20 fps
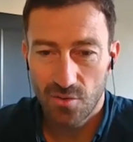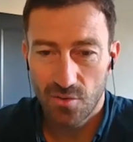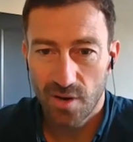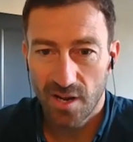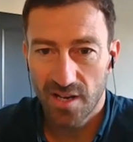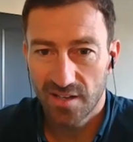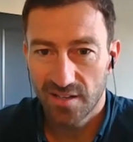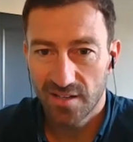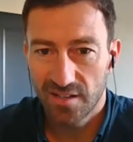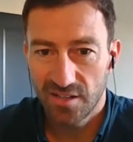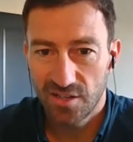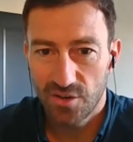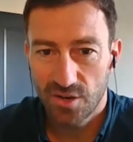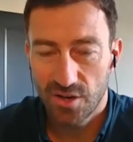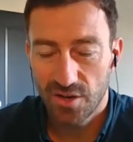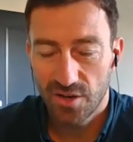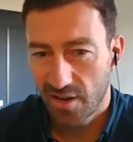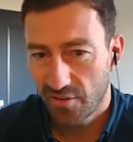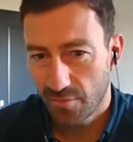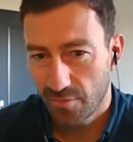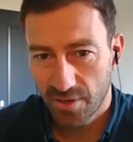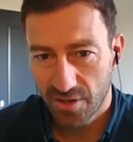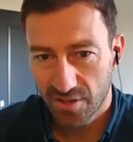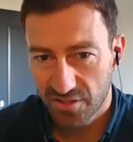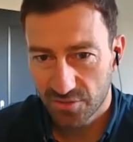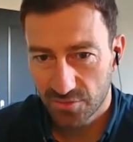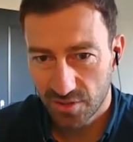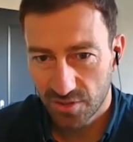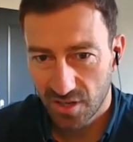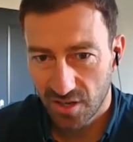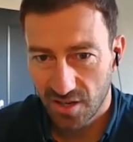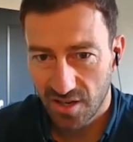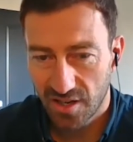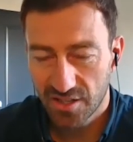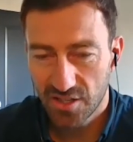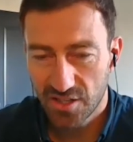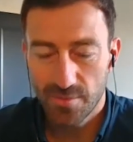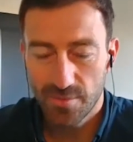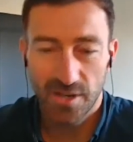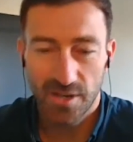when you have a personal
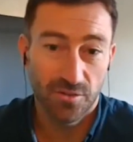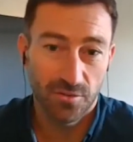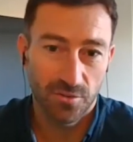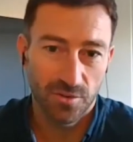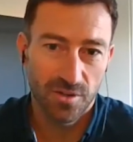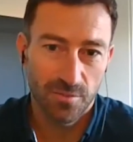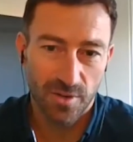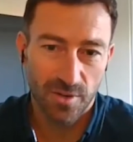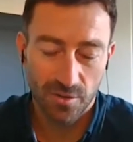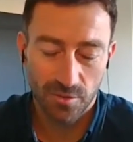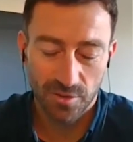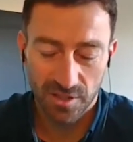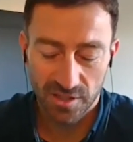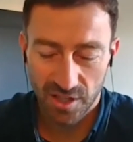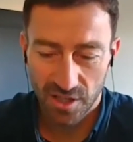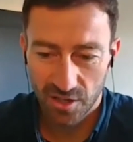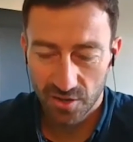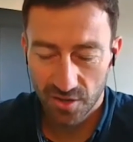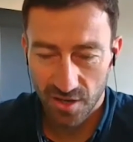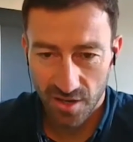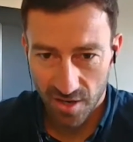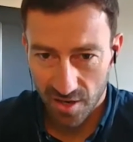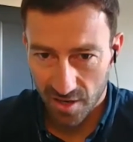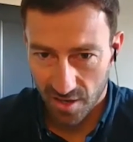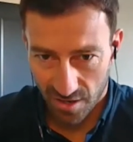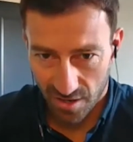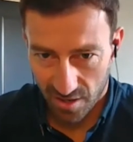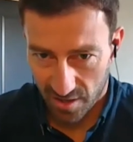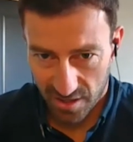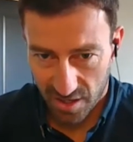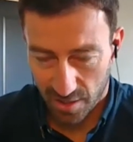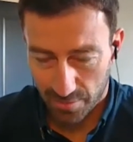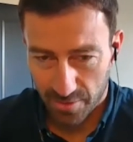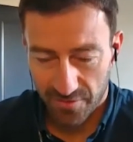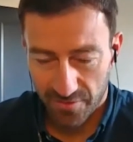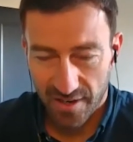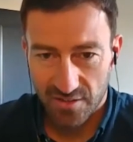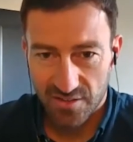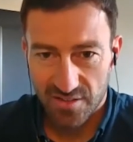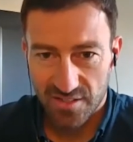car, you might want to go a couple
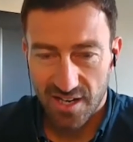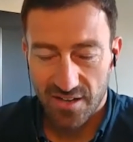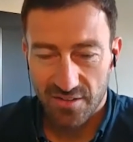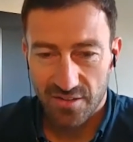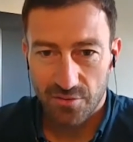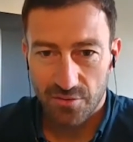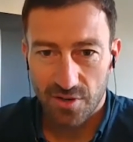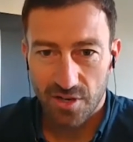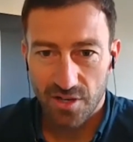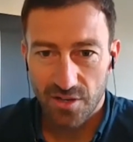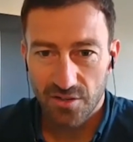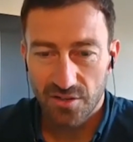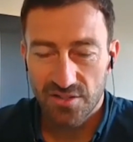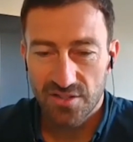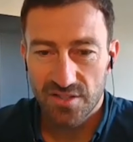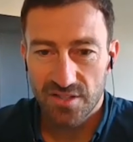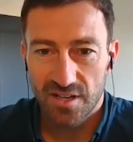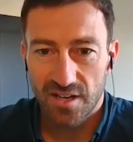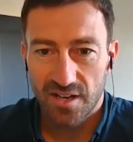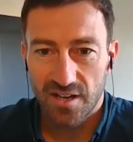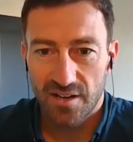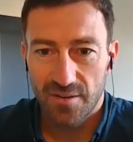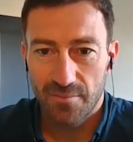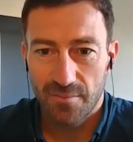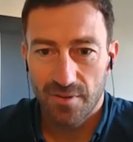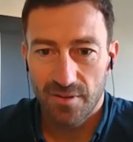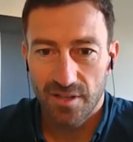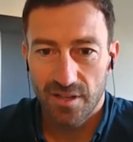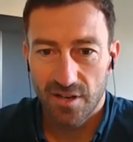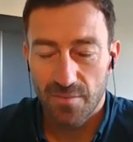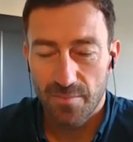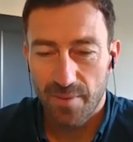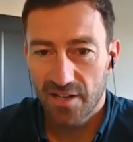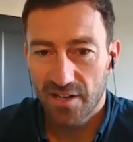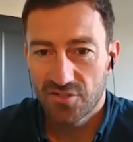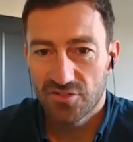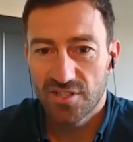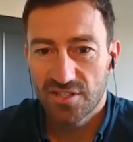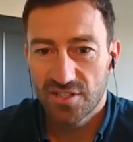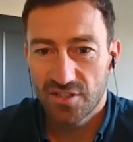of hours down the road.
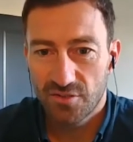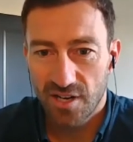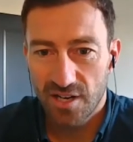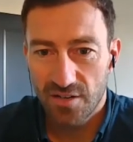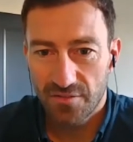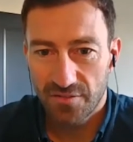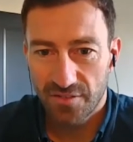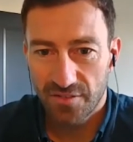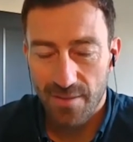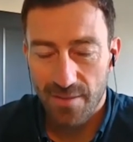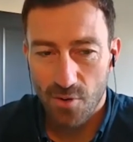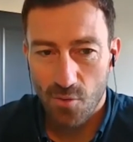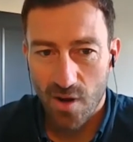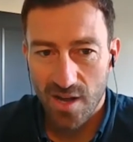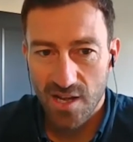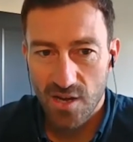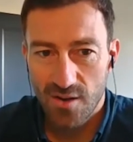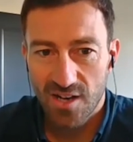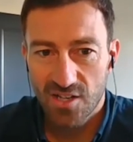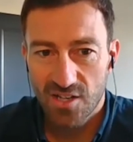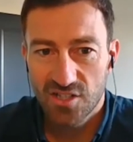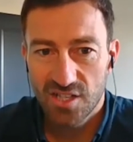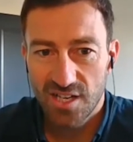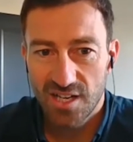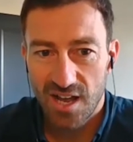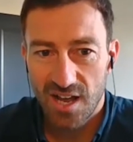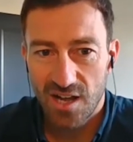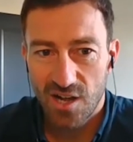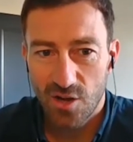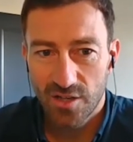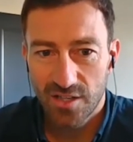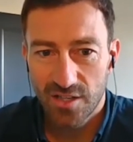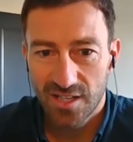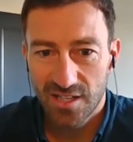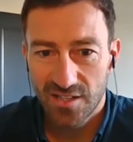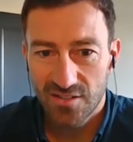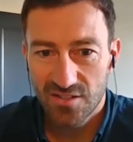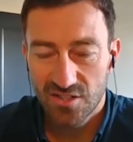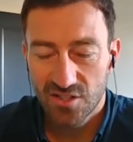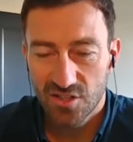Batteries are great for that. But when you actually look
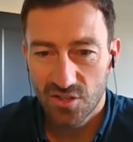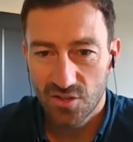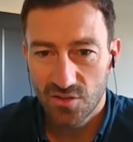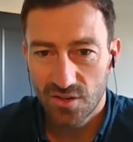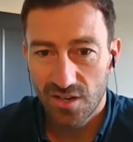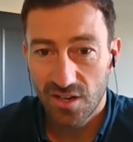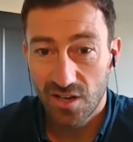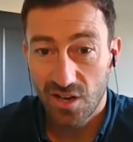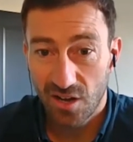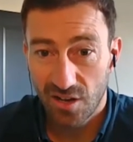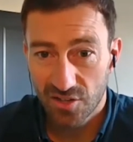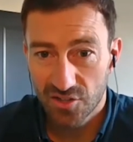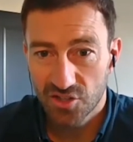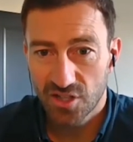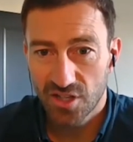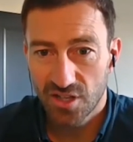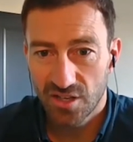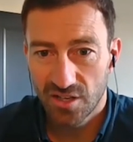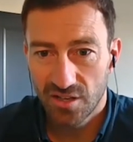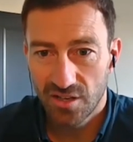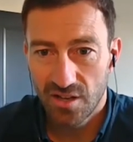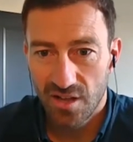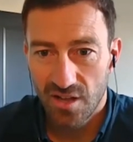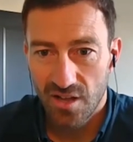into larger